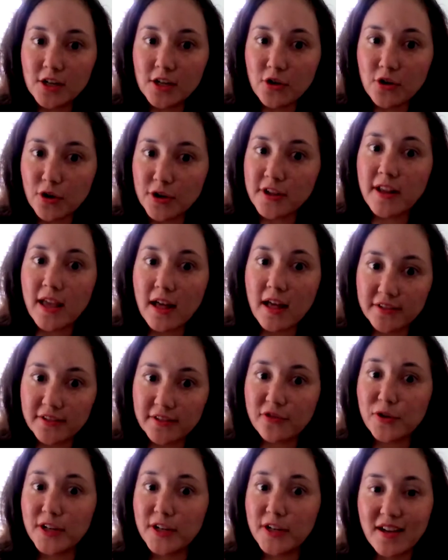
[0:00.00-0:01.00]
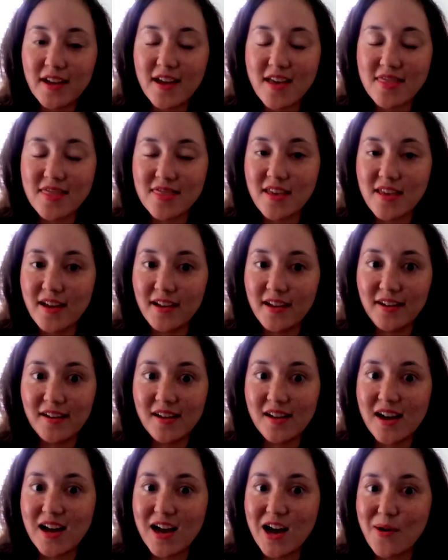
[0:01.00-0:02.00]
in Northern California, and
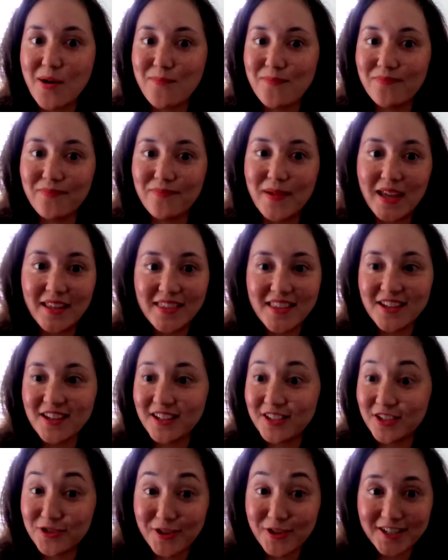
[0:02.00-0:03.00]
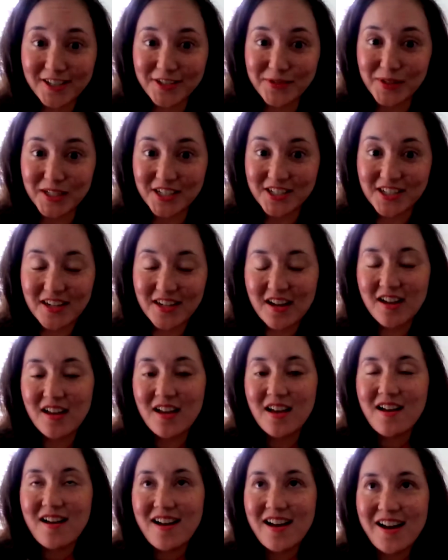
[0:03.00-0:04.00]
then made the career switch.
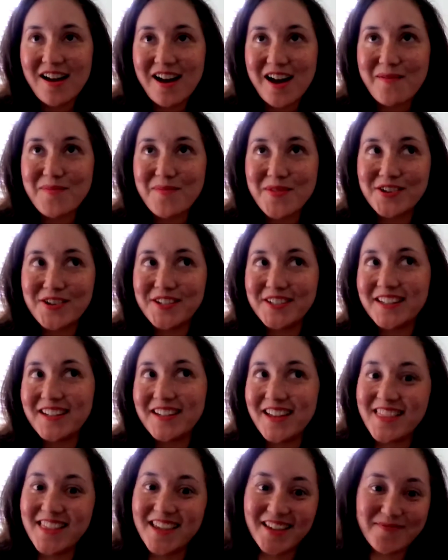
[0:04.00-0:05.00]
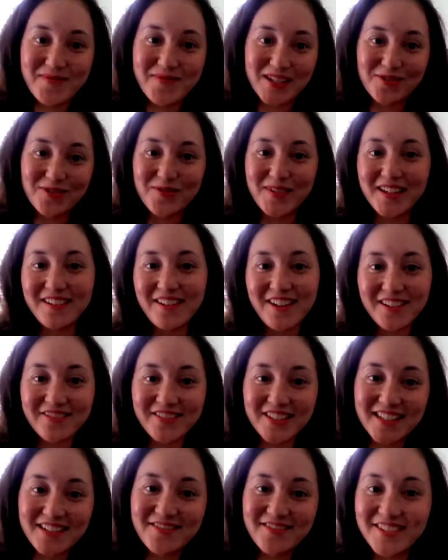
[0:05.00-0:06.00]
There's, I think, between all
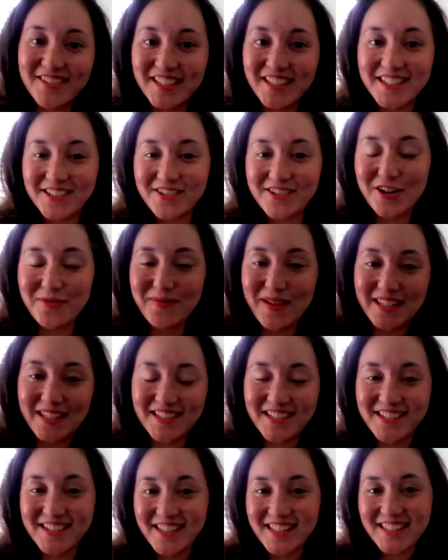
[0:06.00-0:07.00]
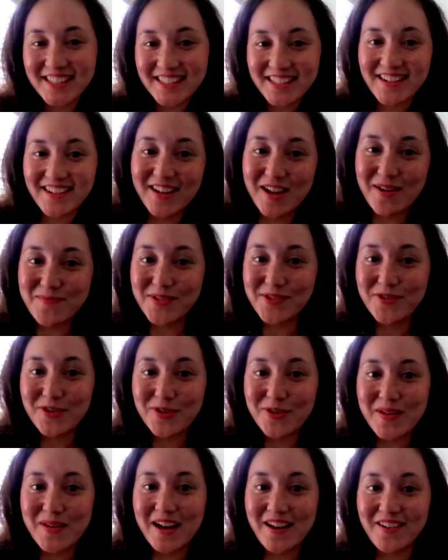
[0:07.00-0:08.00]
of us, a really strong message that's going to come
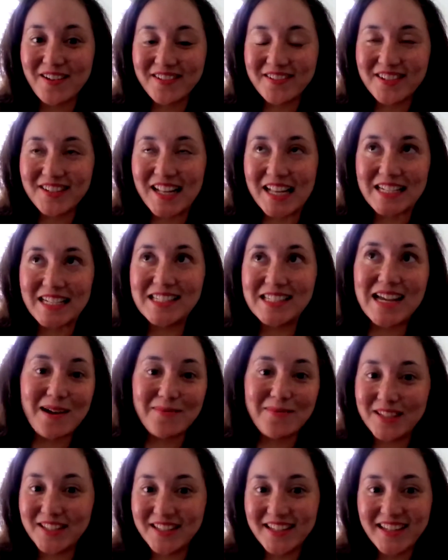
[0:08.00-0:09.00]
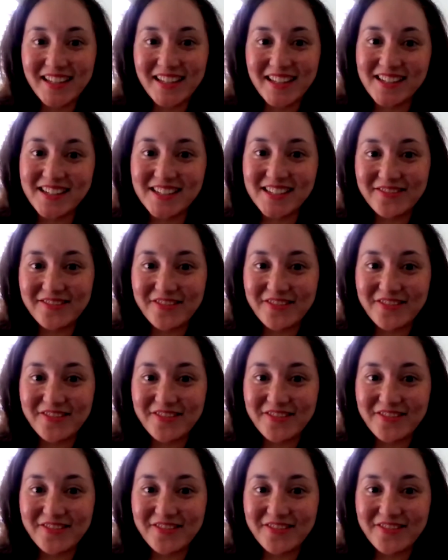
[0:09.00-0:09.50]
through about dabbling in